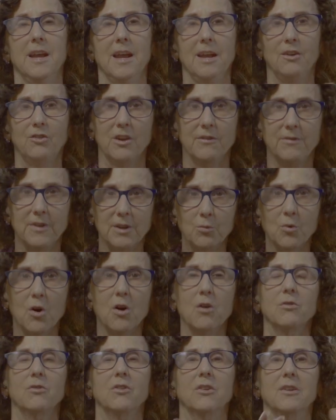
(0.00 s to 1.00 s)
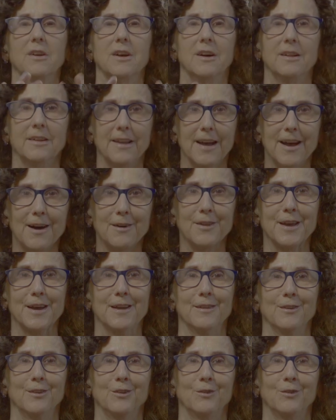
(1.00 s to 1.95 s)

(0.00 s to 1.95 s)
HIV won't allow that.